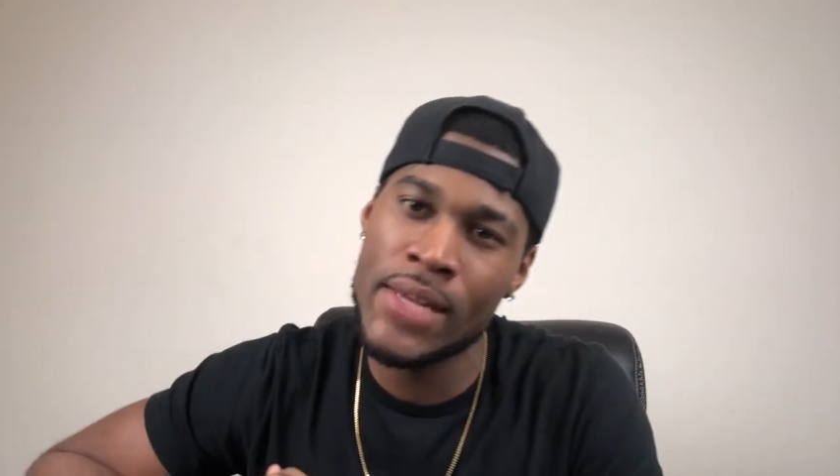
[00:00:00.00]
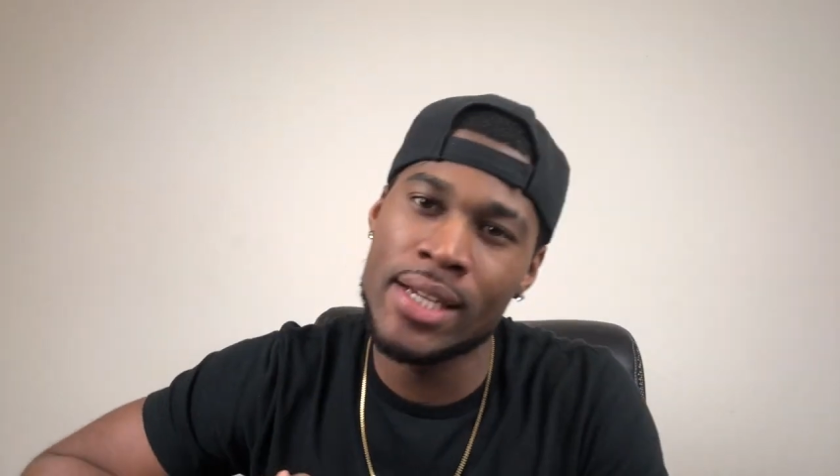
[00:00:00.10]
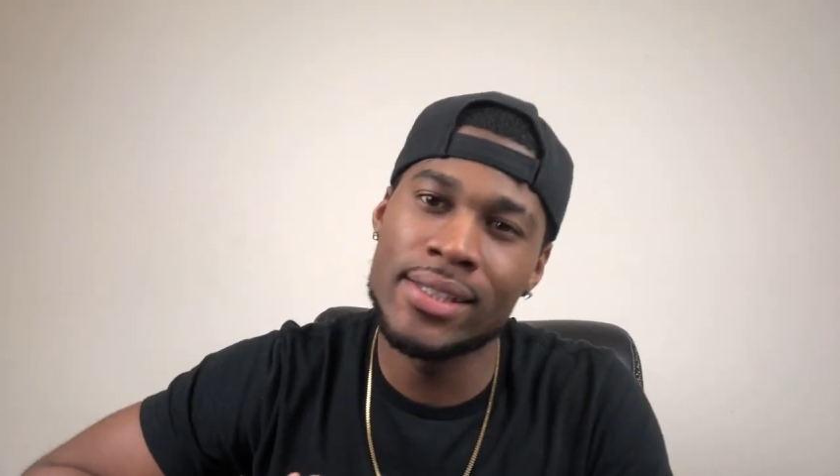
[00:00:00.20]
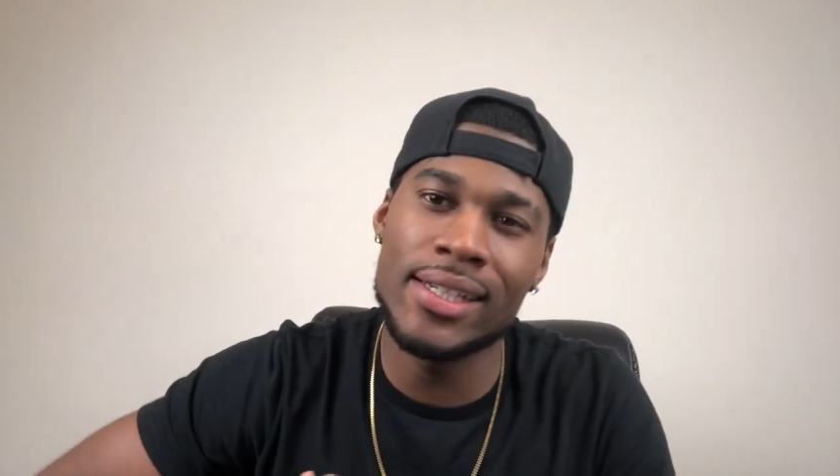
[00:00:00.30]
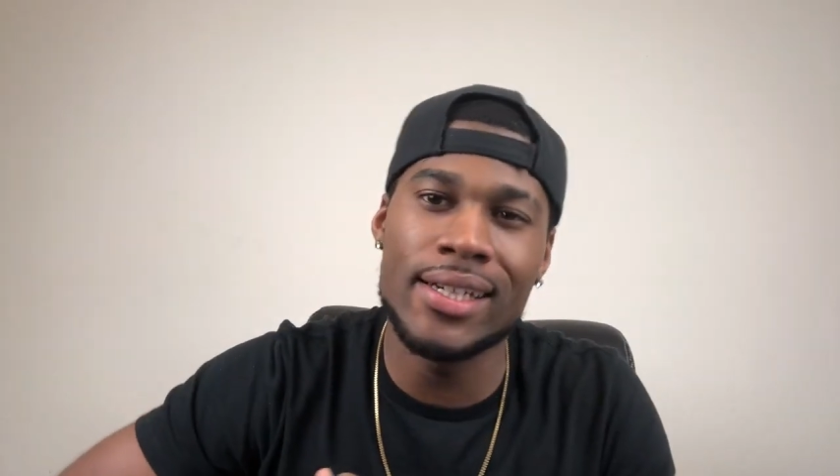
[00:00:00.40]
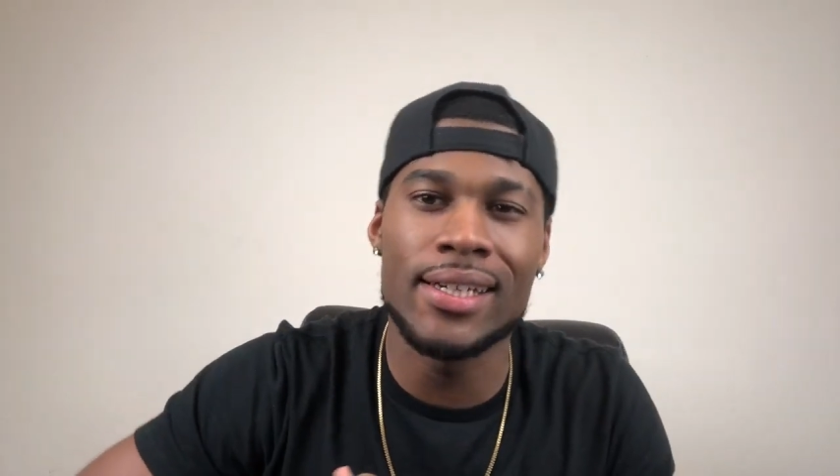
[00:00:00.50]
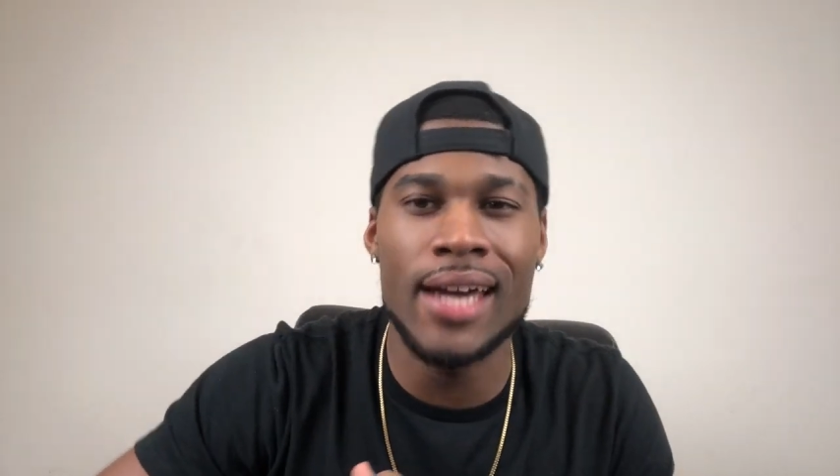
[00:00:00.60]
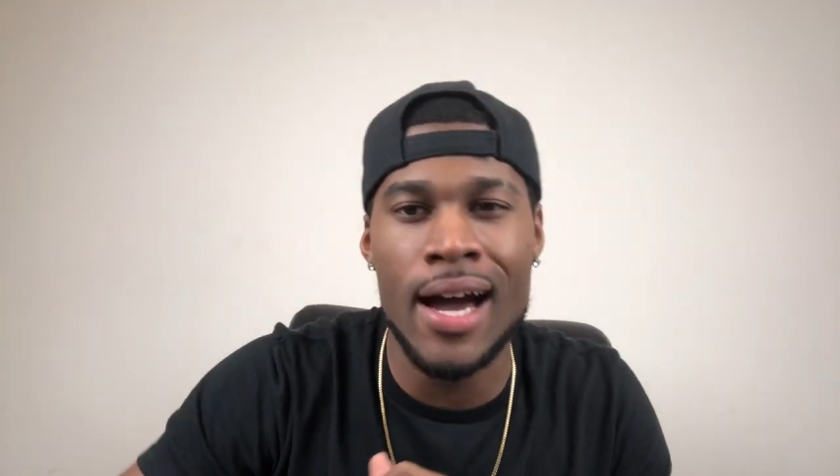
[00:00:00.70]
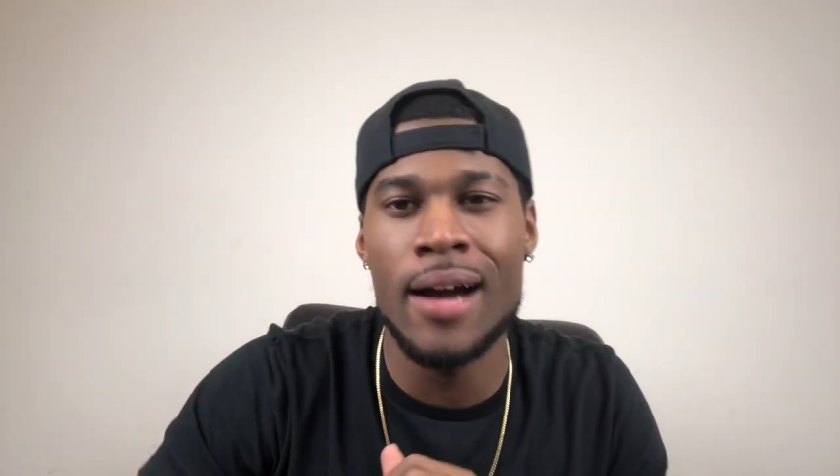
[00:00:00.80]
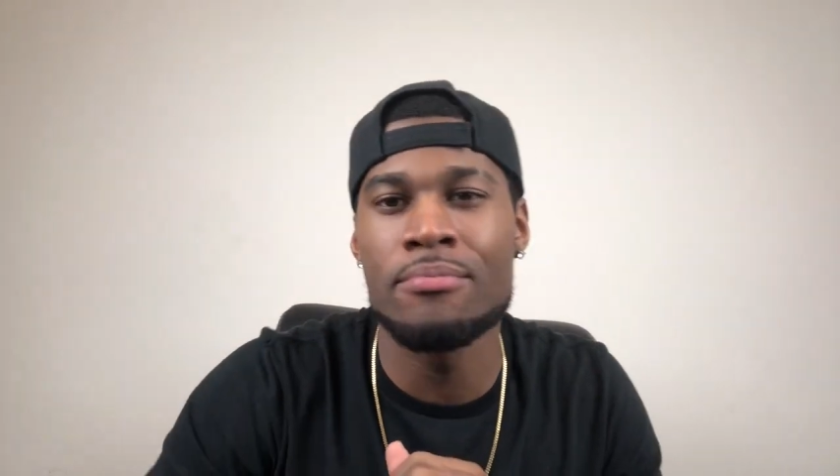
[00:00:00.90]

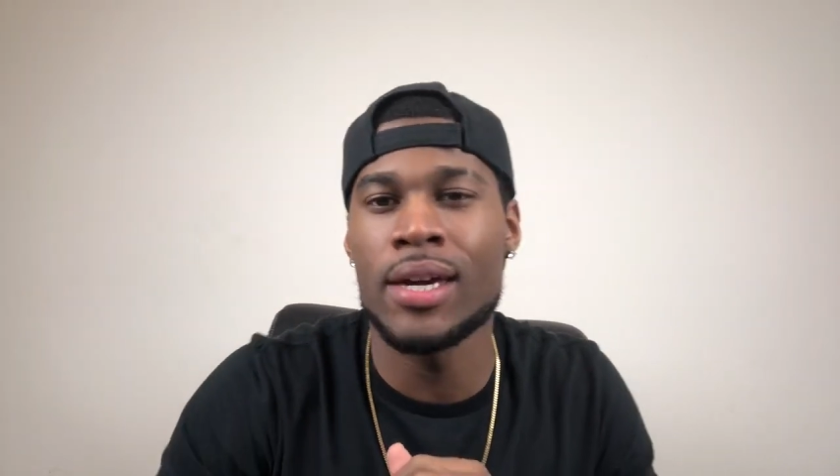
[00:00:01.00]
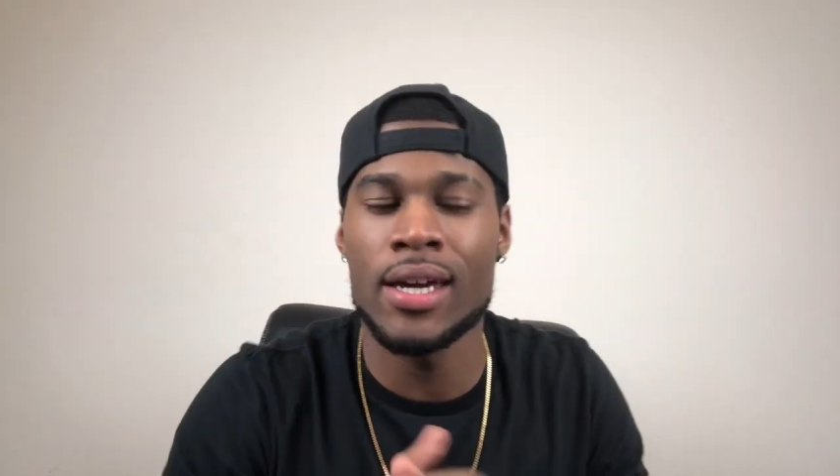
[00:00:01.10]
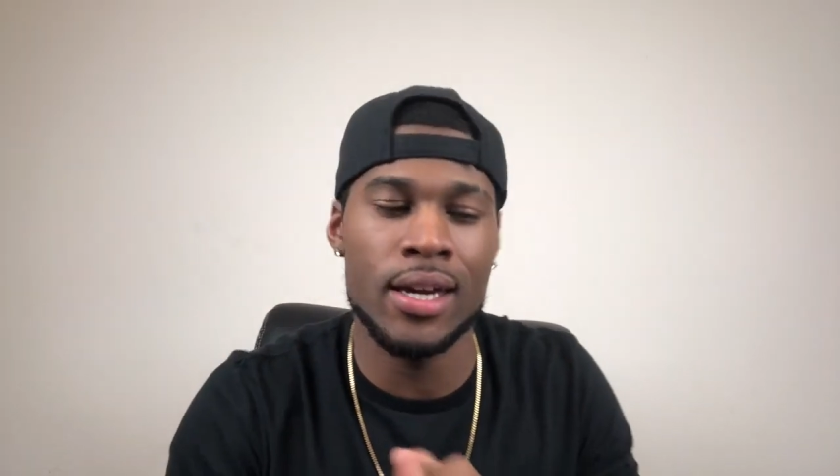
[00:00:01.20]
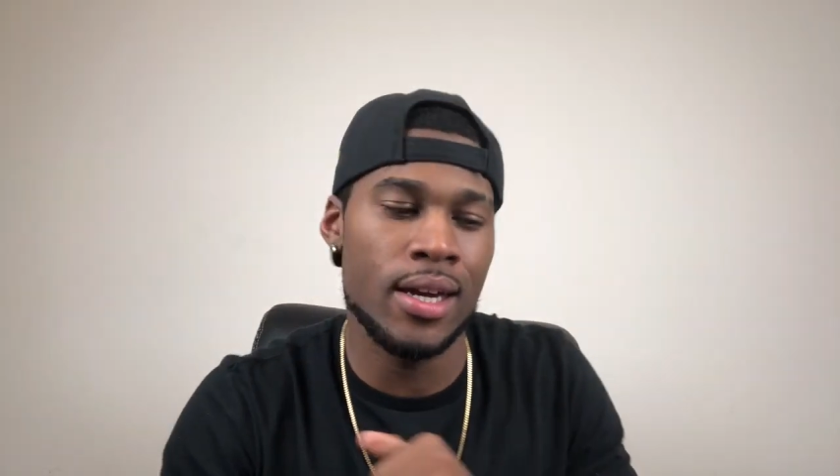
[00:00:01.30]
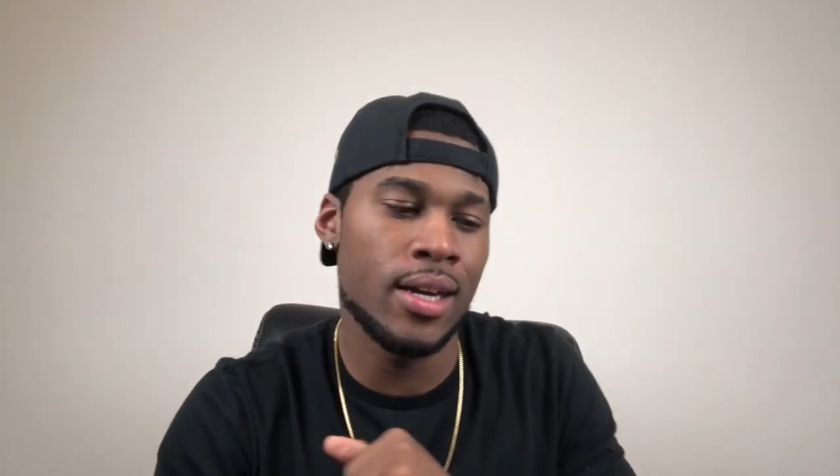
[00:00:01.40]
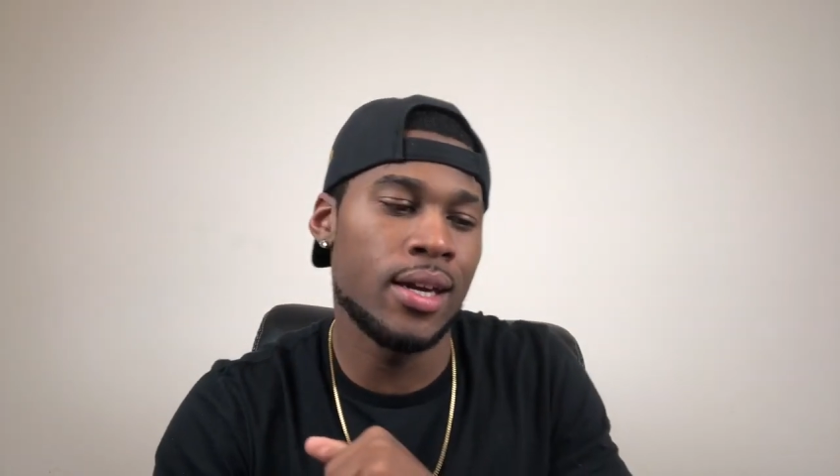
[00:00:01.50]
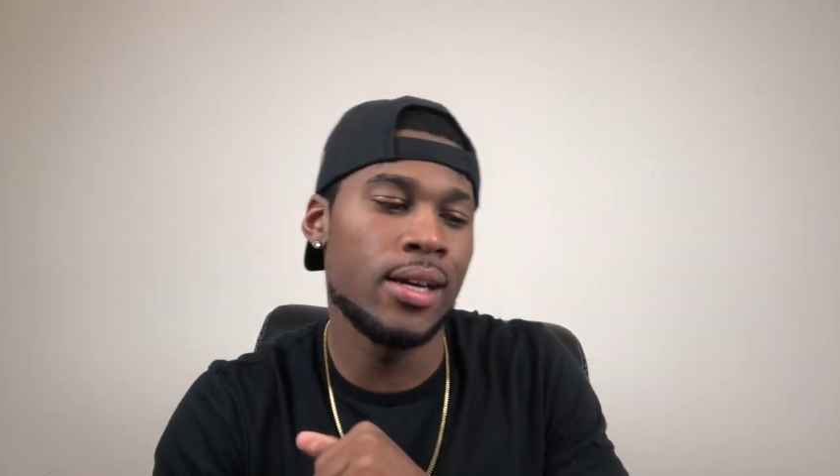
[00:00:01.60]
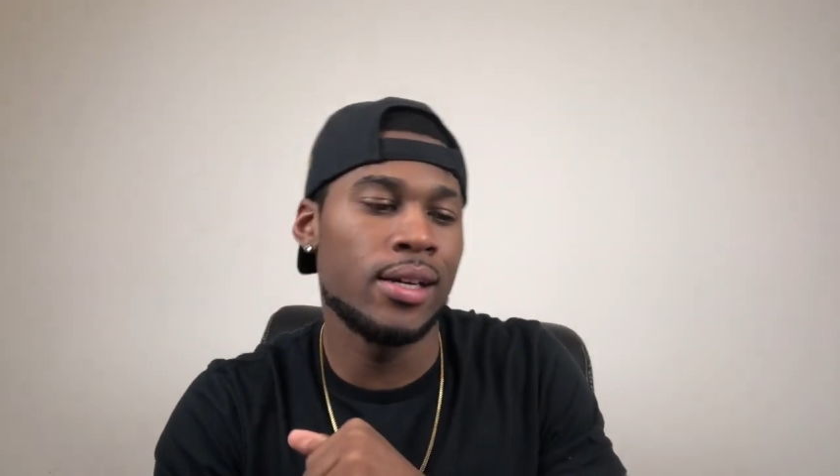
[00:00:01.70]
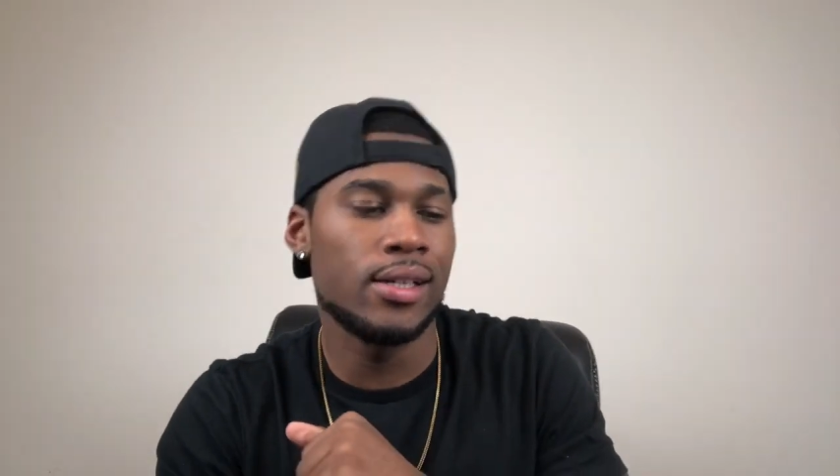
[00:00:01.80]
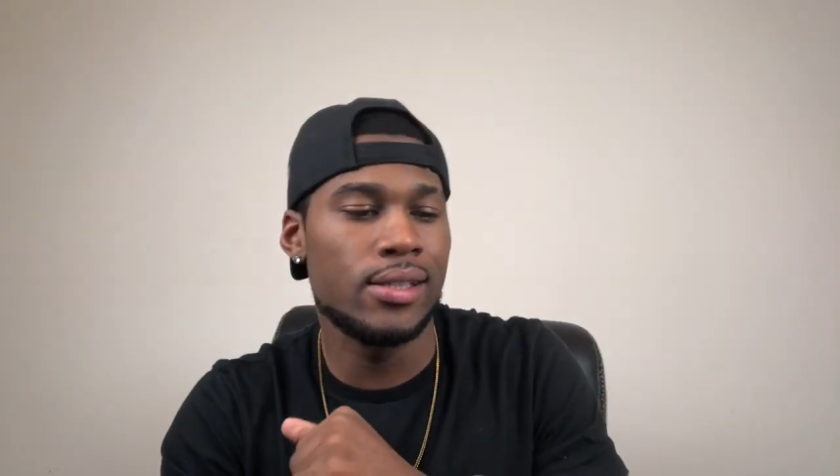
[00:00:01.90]
TDaGodd, man. When
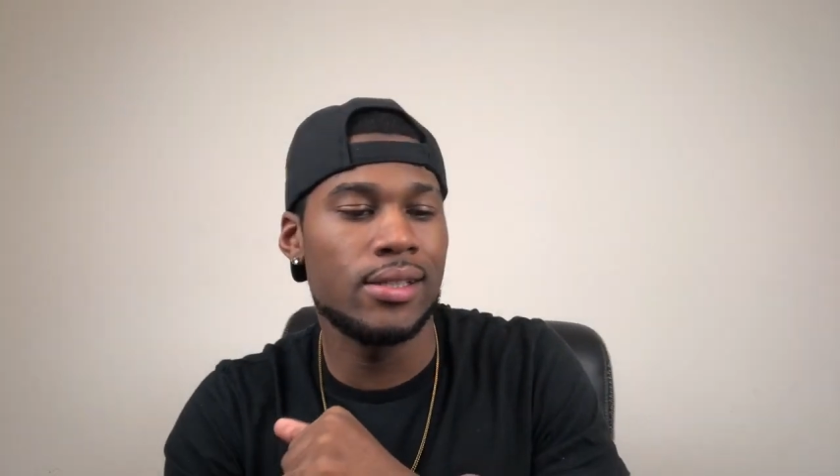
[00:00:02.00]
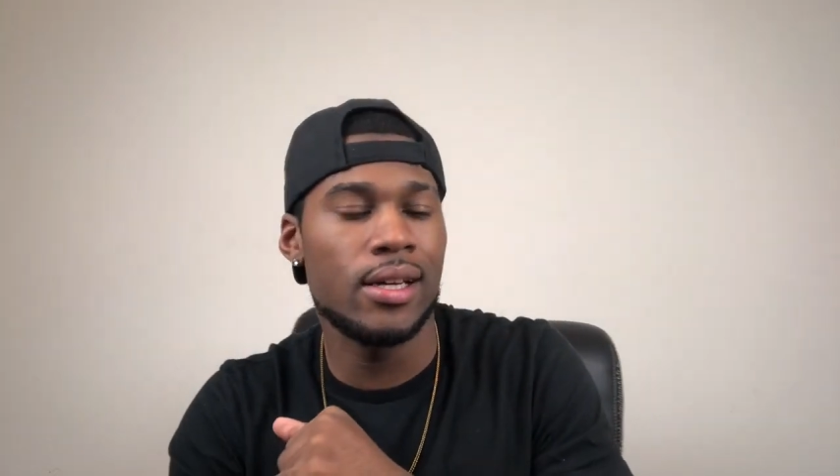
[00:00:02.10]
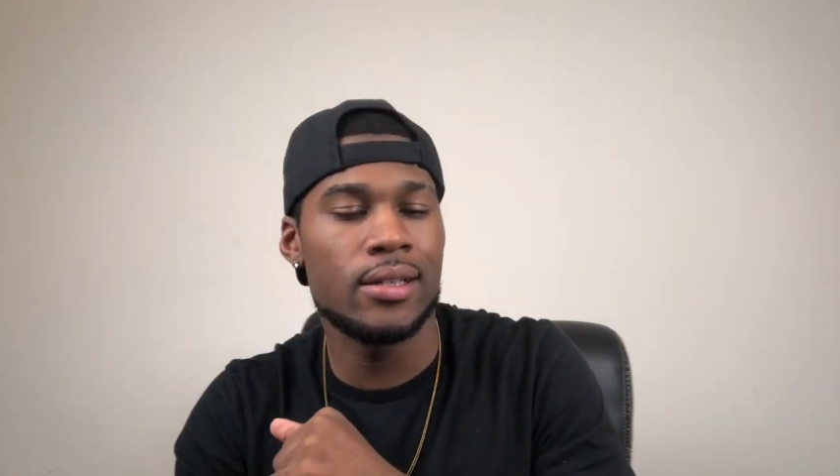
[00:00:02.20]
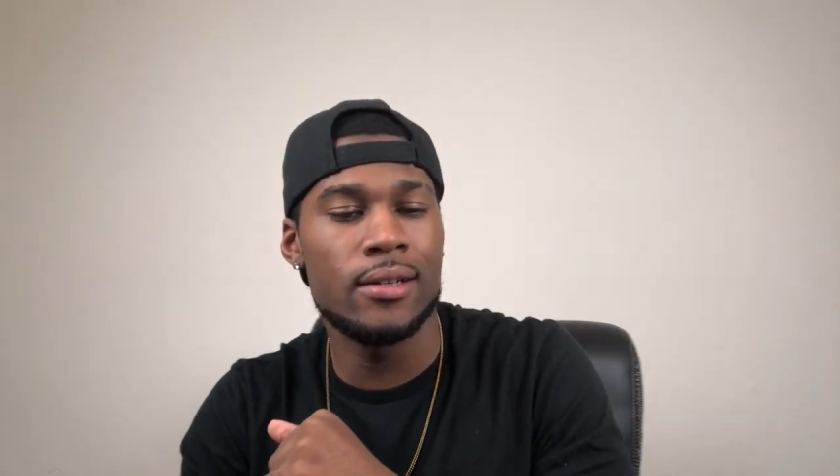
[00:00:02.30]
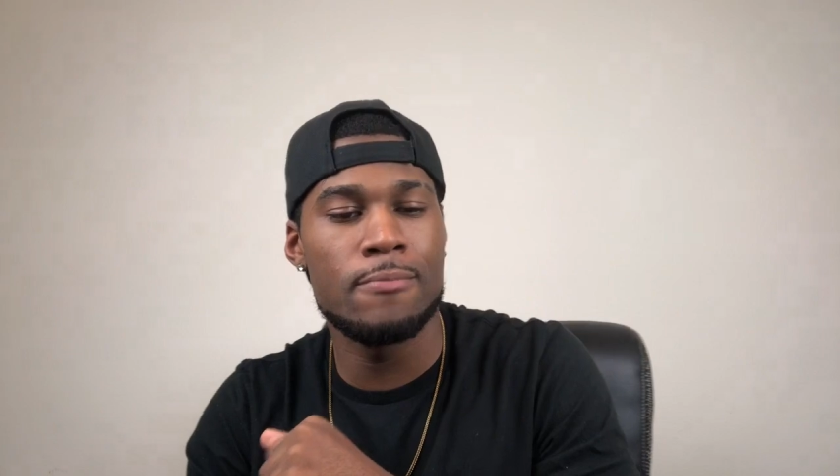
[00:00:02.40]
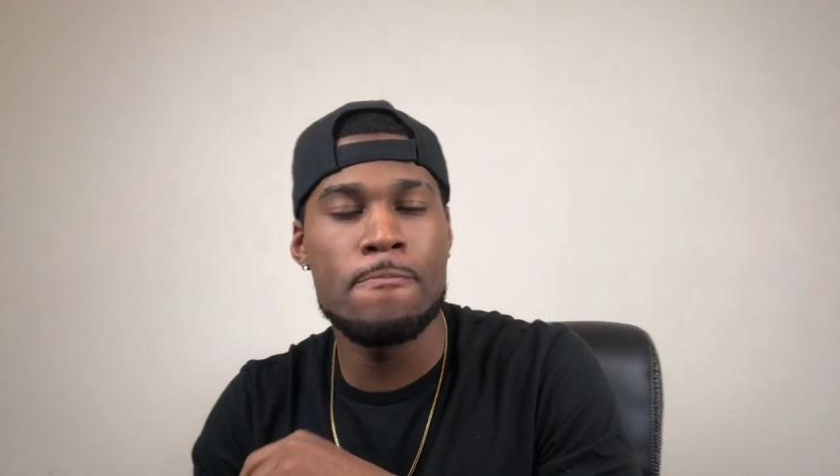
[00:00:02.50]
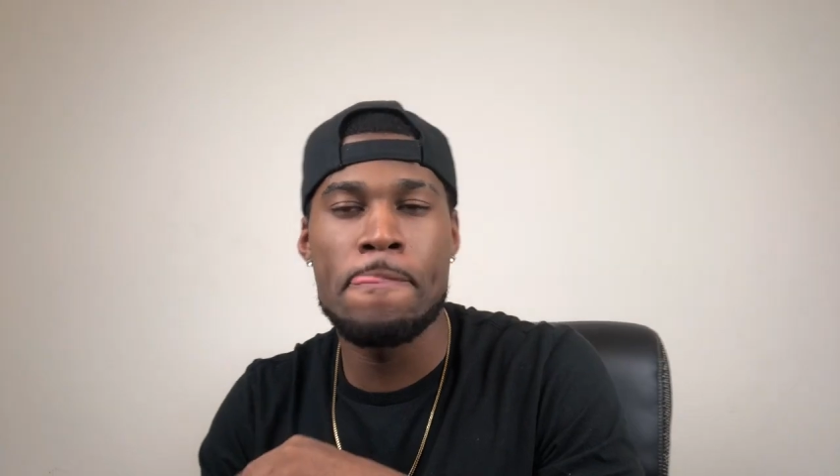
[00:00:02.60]
others shut up.